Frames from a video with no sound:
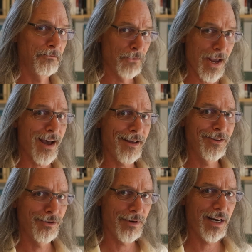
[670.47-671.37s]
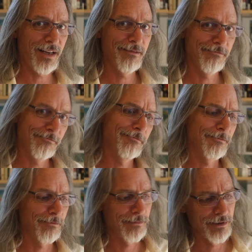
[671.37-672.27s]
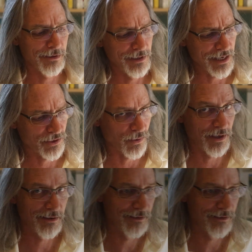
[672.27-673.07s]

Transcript: Yeah, you ready? Next one.